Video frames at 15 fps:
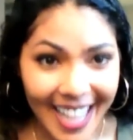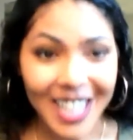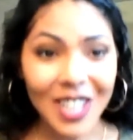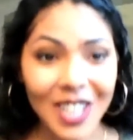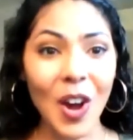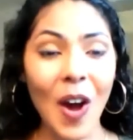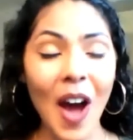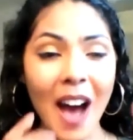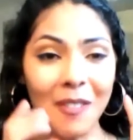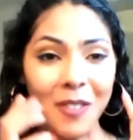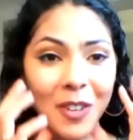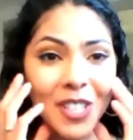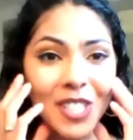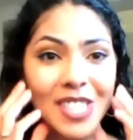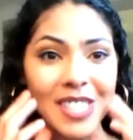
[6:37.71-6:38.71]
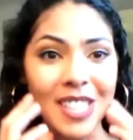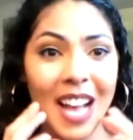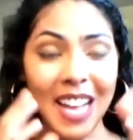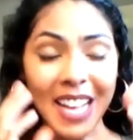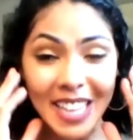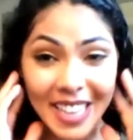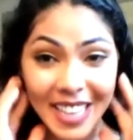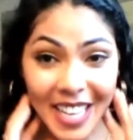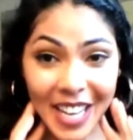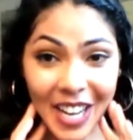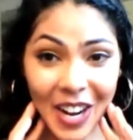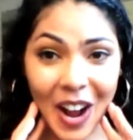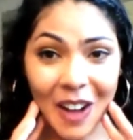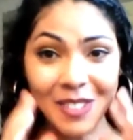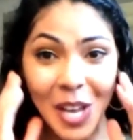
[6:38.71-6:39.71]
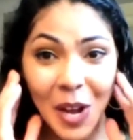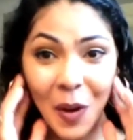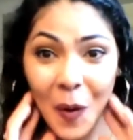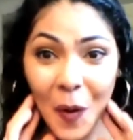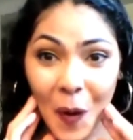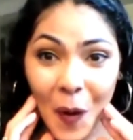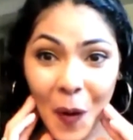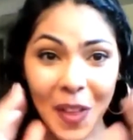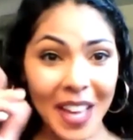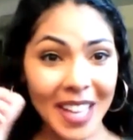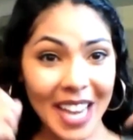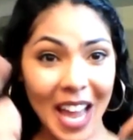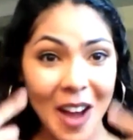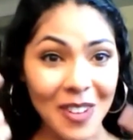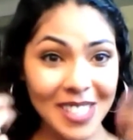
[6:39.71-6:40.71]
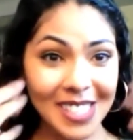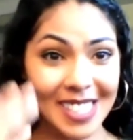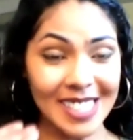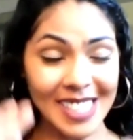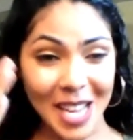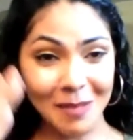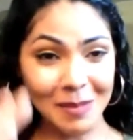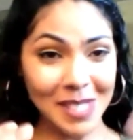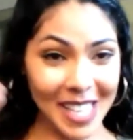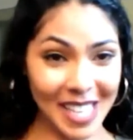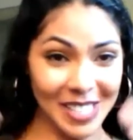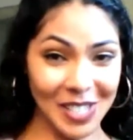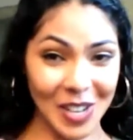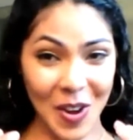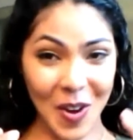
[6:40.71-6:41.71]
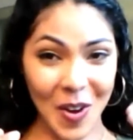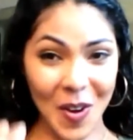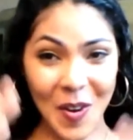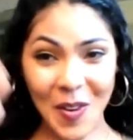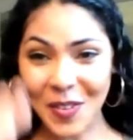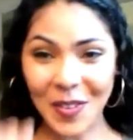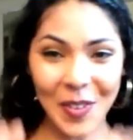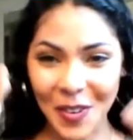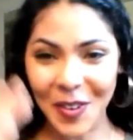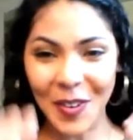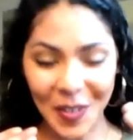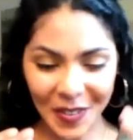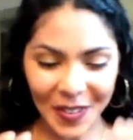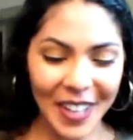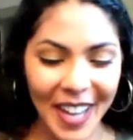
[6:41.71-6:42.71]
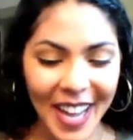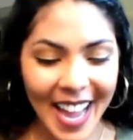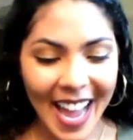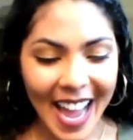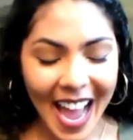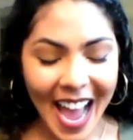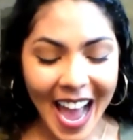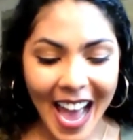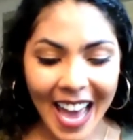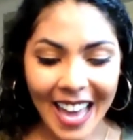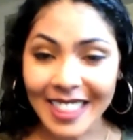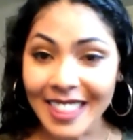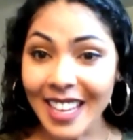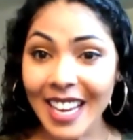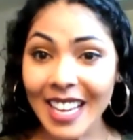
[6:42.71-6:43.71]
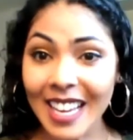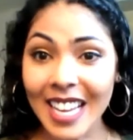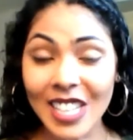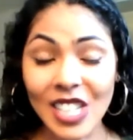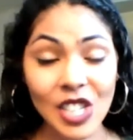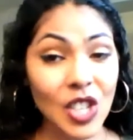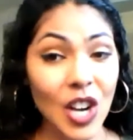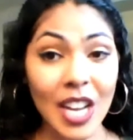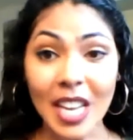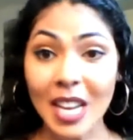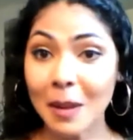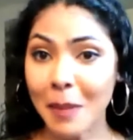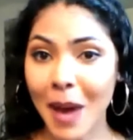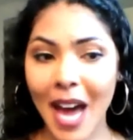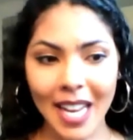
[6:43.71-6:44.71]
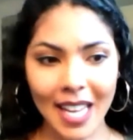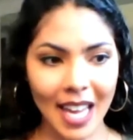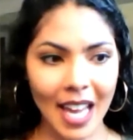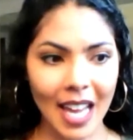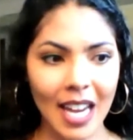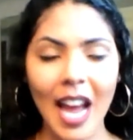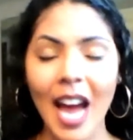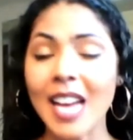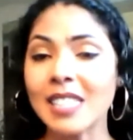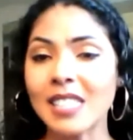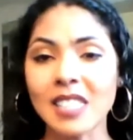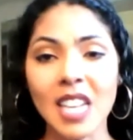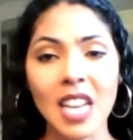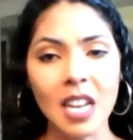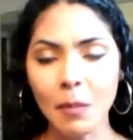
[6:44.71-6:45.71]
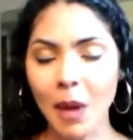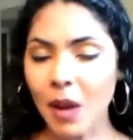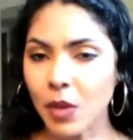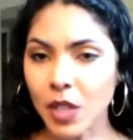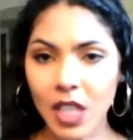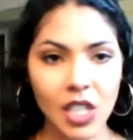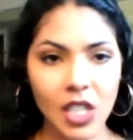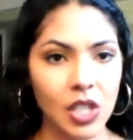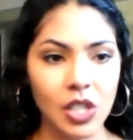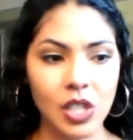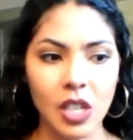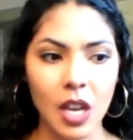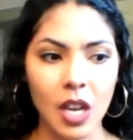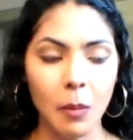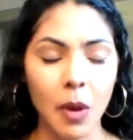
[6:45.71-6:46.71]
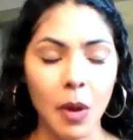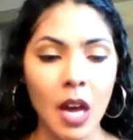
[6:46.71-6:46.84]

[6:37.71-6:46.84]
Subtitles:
You know, after it just got clear, I was like, cool, like now it's the same skin tone, cool. And then it just started getting bad again. I stayed in my relationship.